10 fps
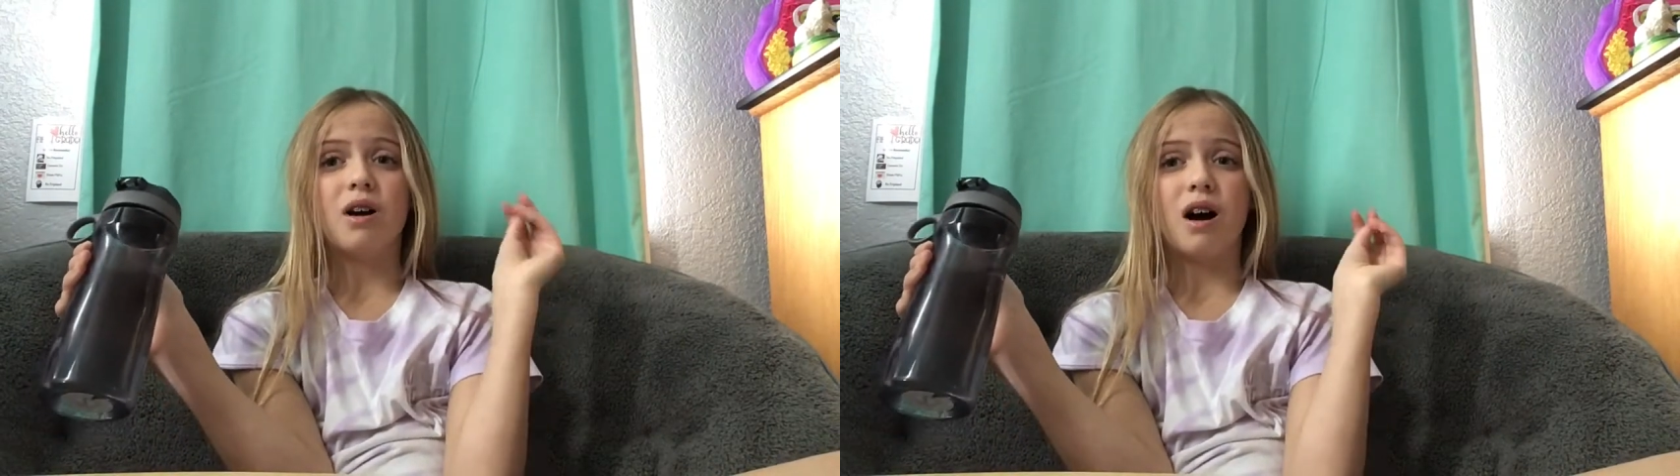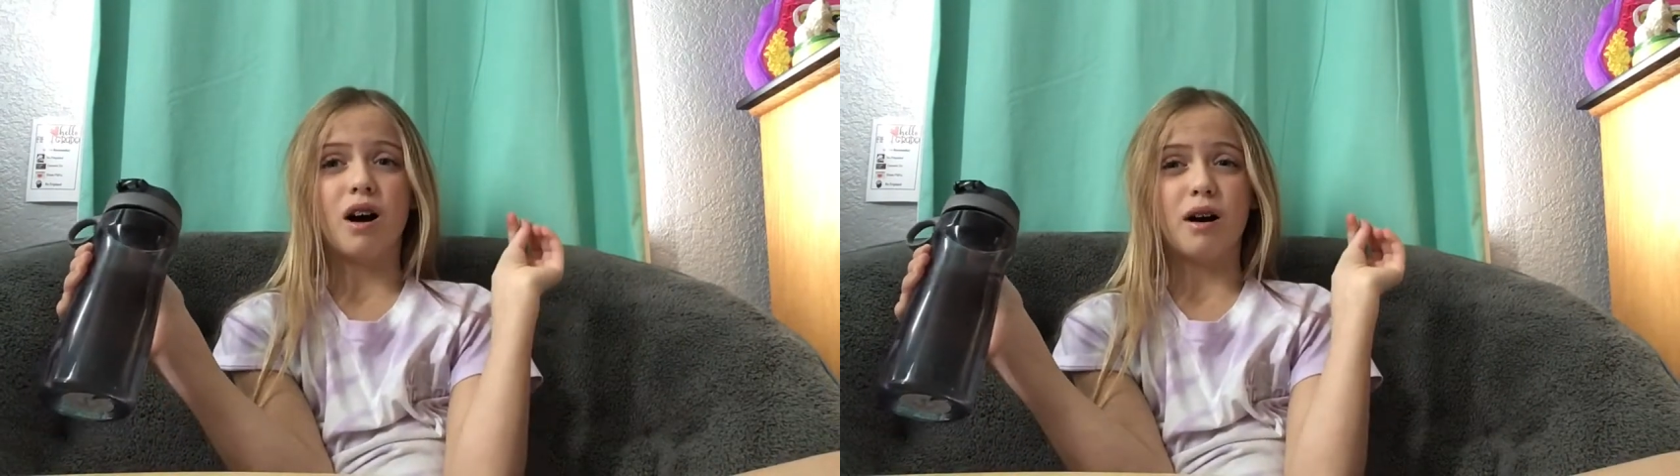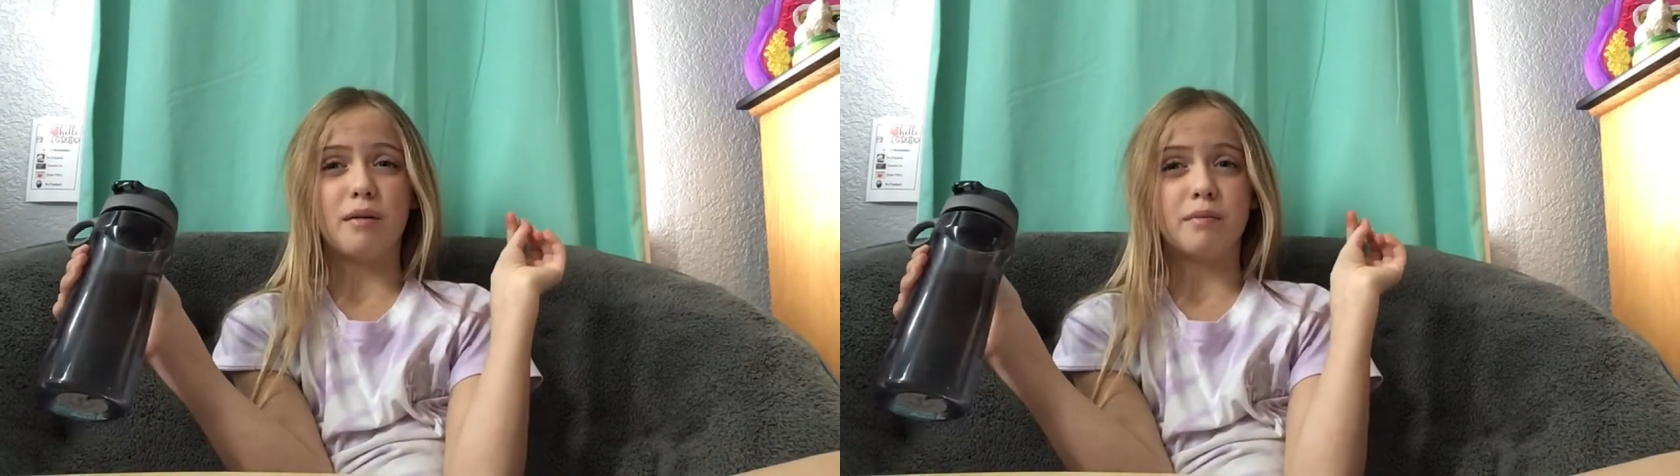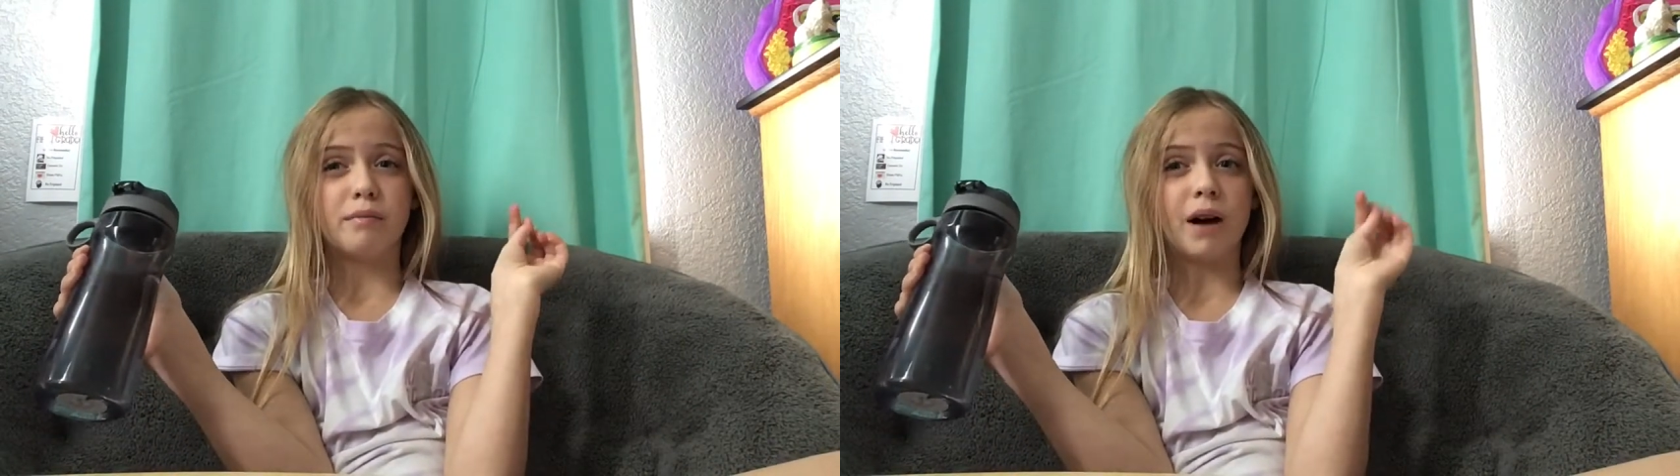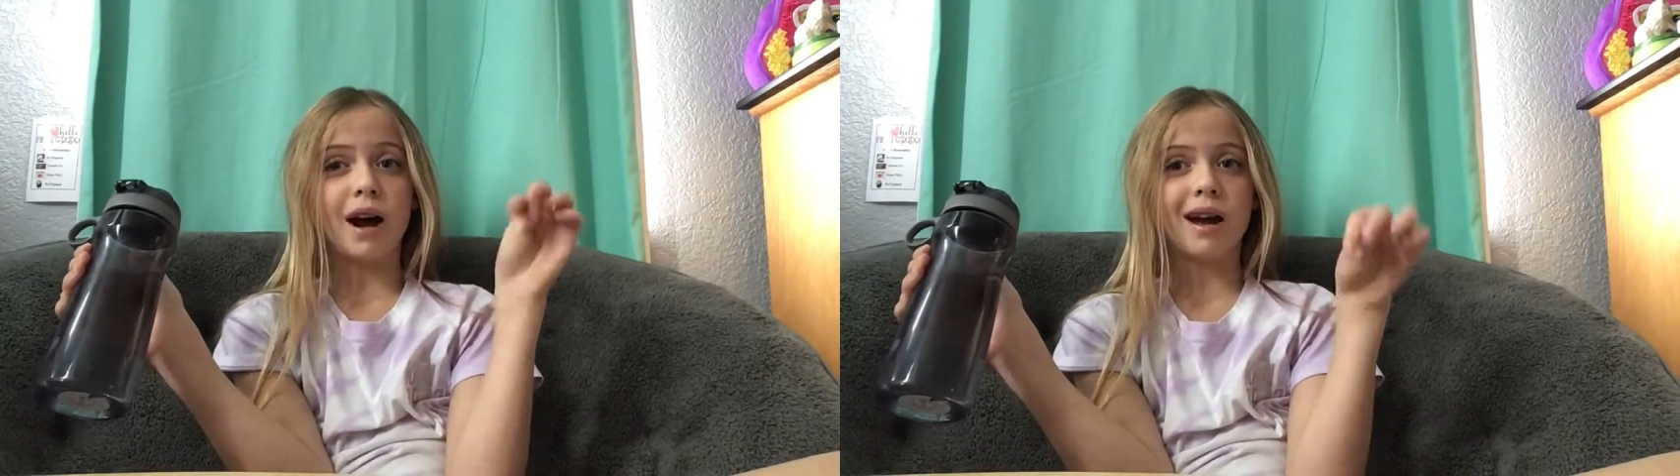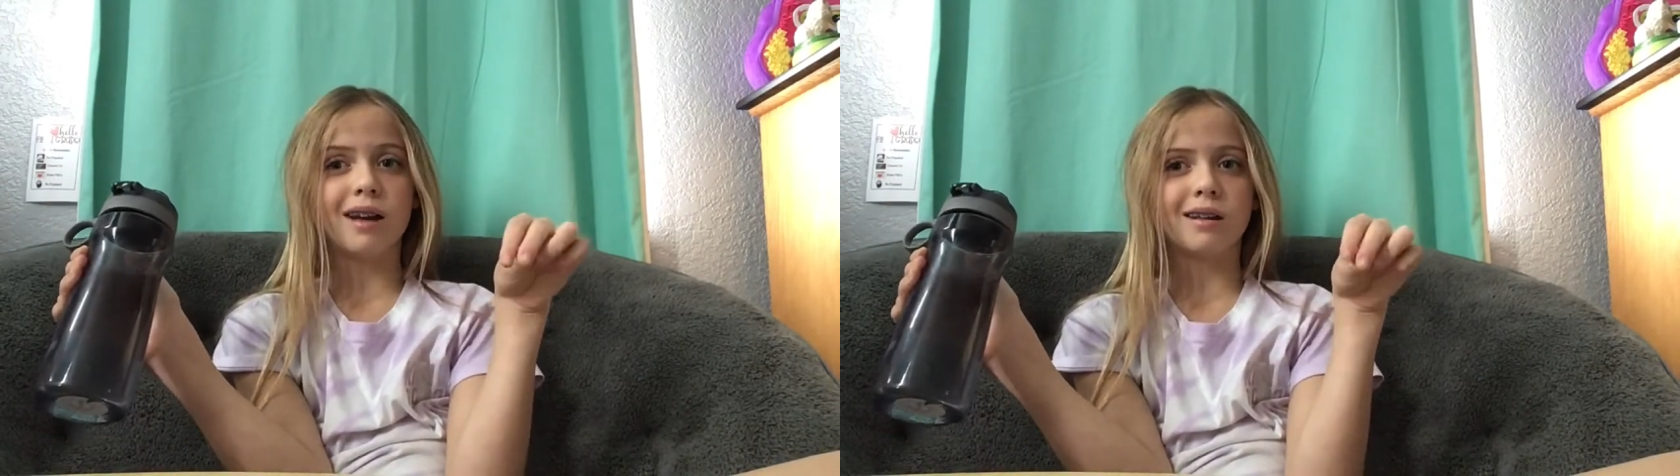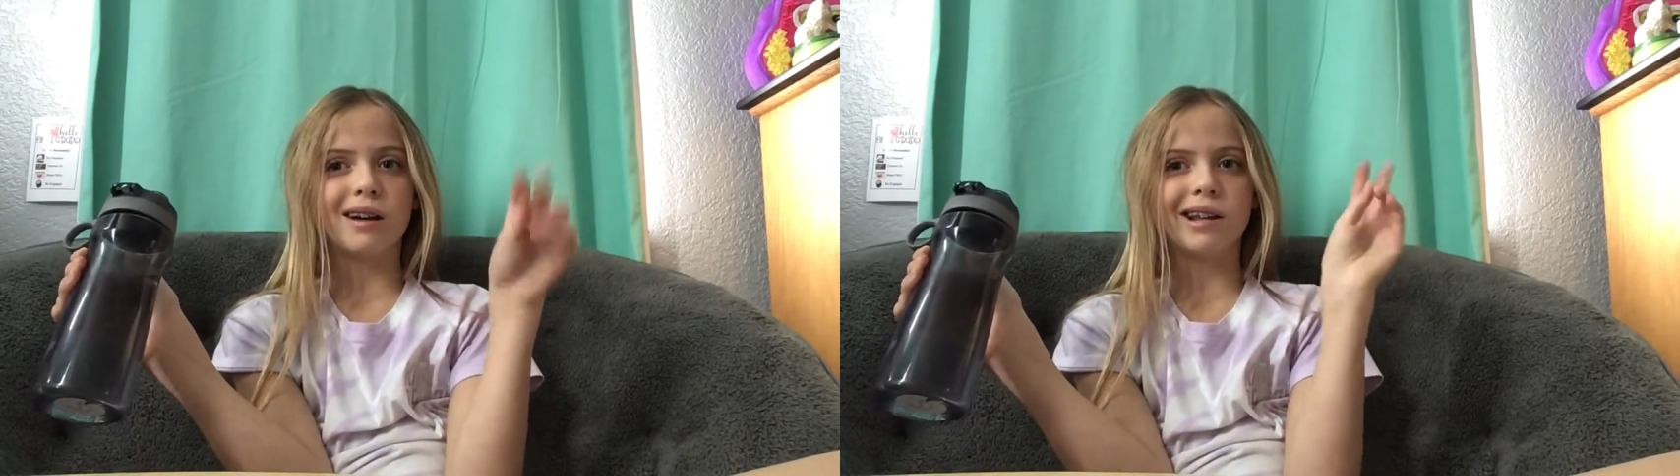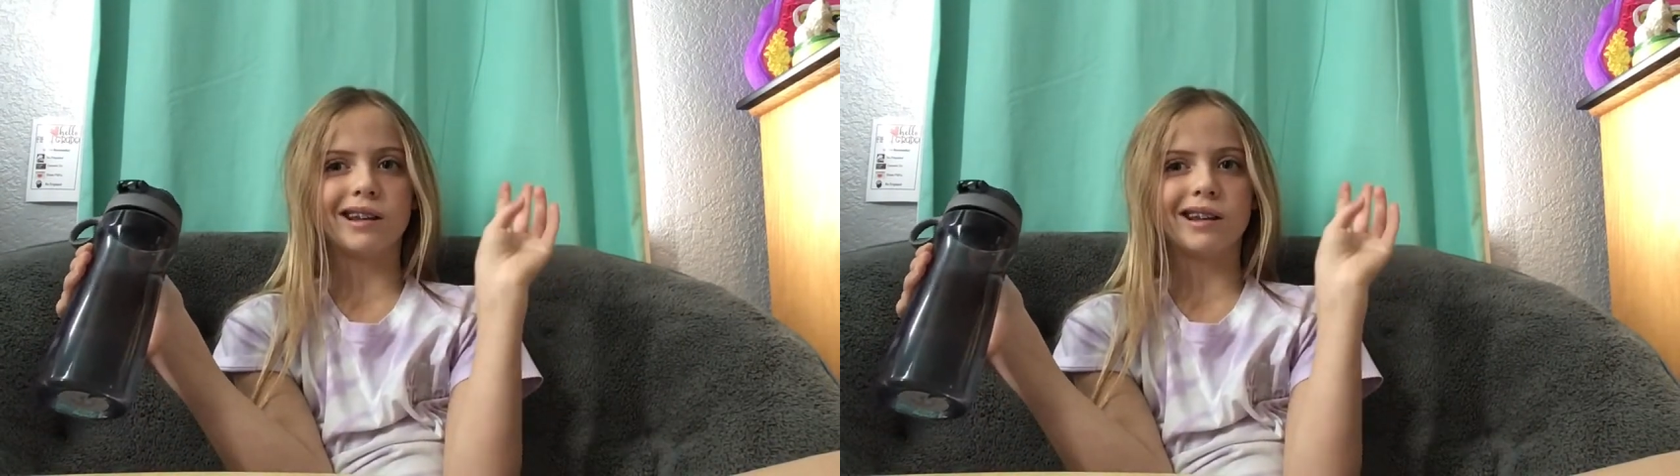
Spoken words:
by, not